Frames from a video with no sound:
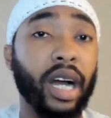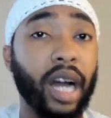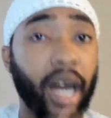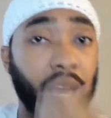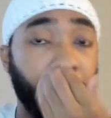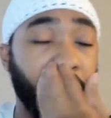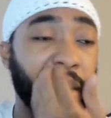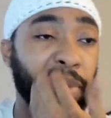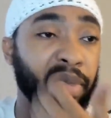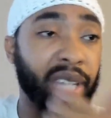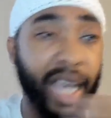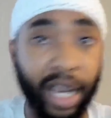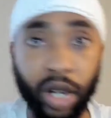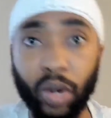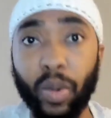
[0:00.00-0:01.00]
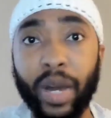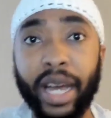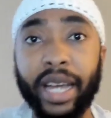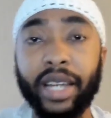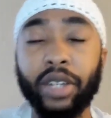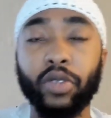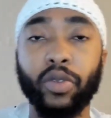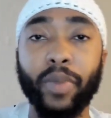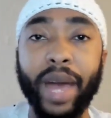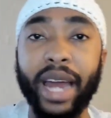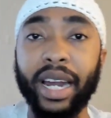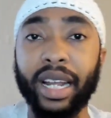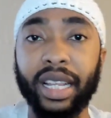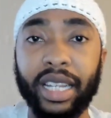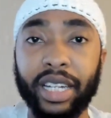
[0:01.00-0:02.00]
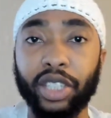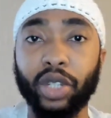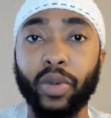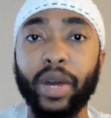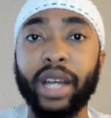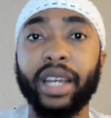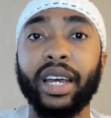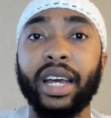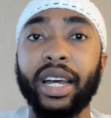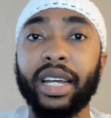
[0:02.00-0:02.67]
Yahweh grammatically is correct.